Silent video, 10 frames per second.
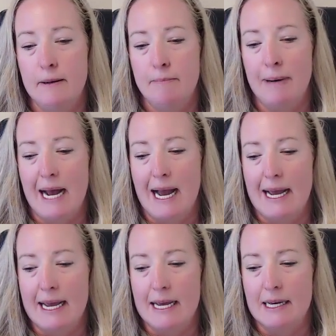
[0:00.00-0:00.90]
But
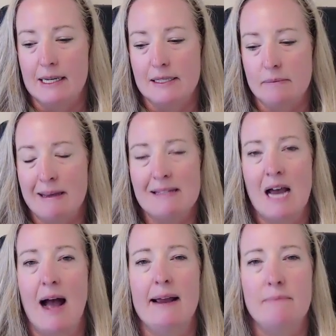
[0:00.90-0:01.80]
I spent
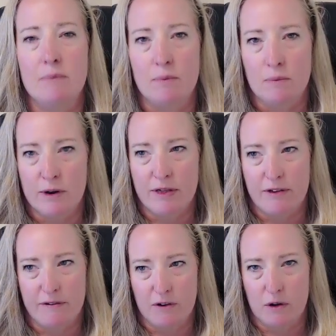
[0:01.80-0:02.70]
time with
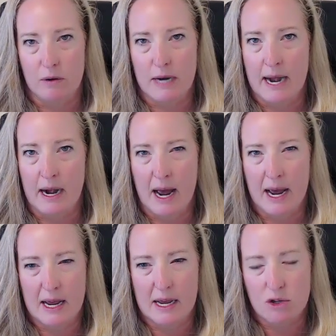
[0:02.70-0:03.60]
the food and
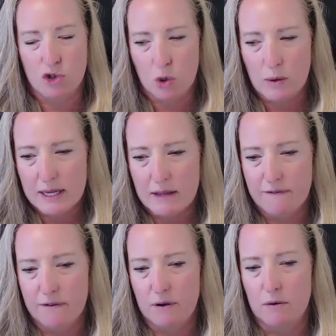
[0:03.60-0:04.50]
I enjoyed the
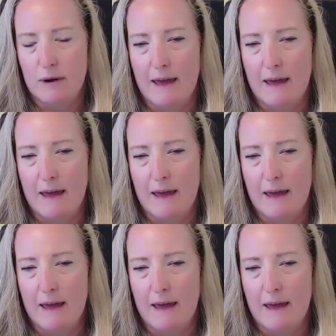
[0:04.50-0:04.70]
food,